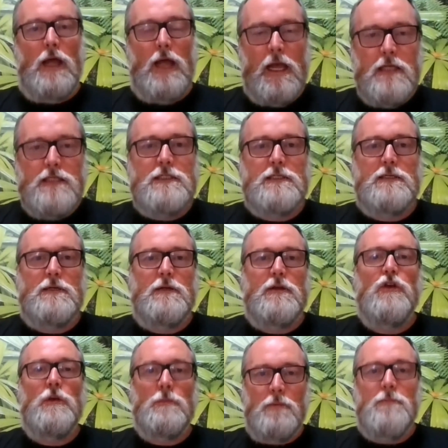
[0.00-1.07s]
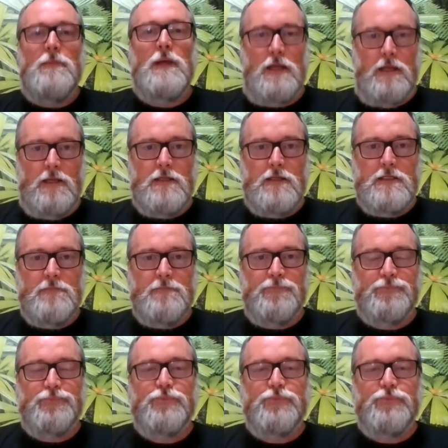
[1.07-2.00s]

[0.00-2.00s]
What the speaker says: as human beings,